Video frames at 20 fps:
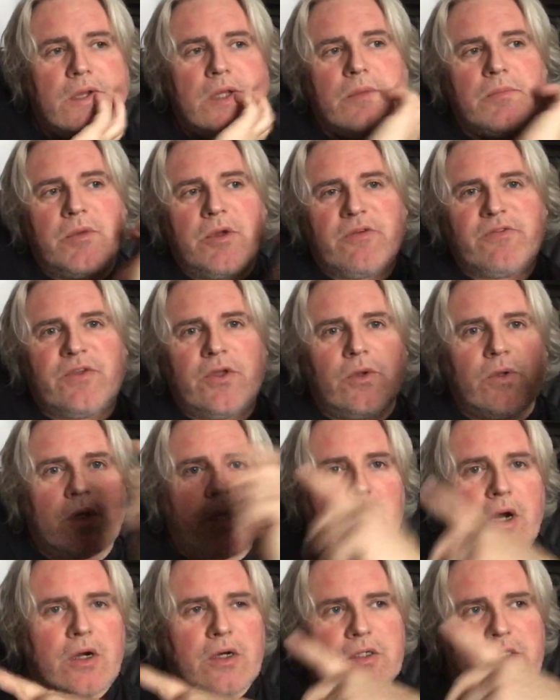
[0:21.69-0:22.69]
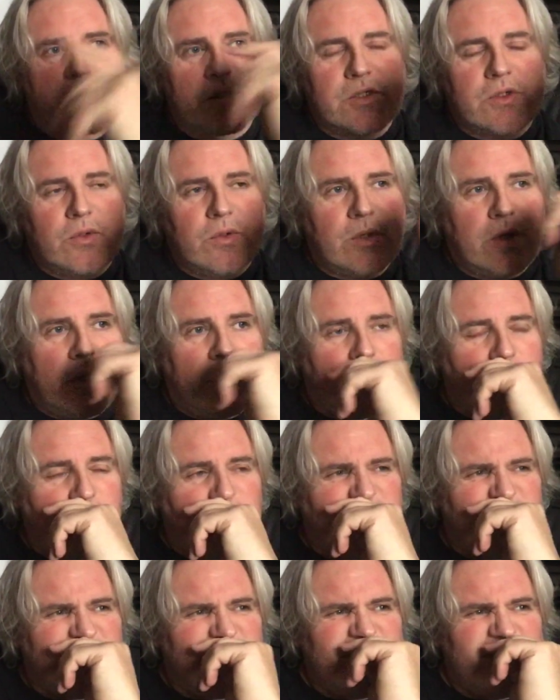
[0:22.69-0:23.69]
But a few cars are sort of like
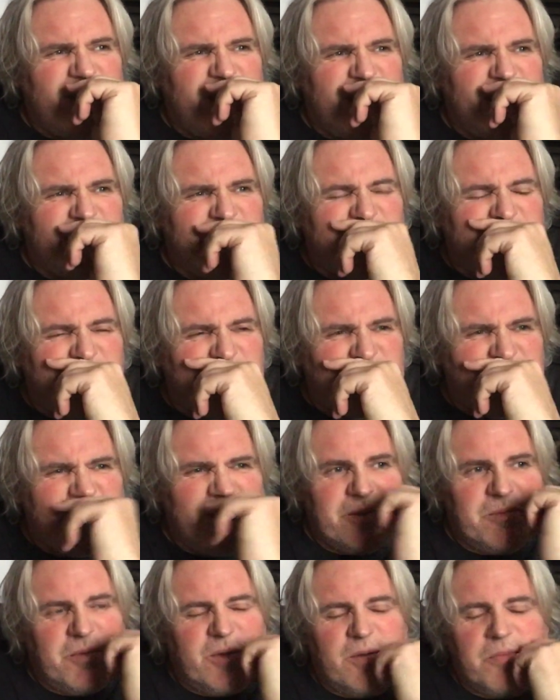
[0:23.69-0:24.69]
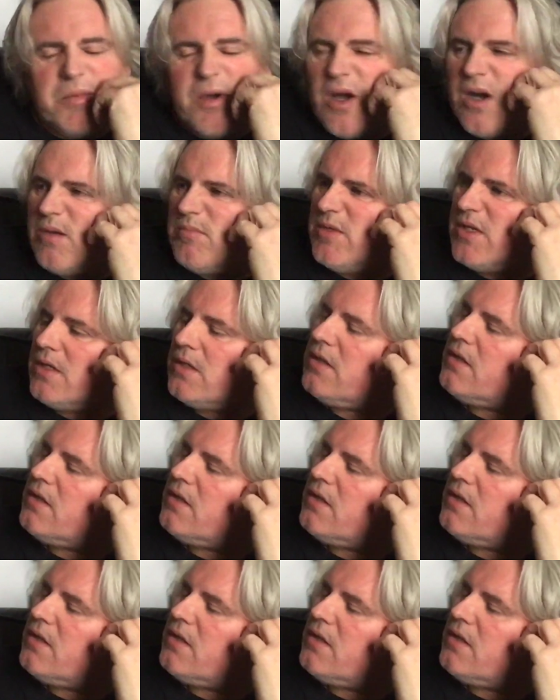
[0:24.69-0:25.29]
whizzing around outside my apartment.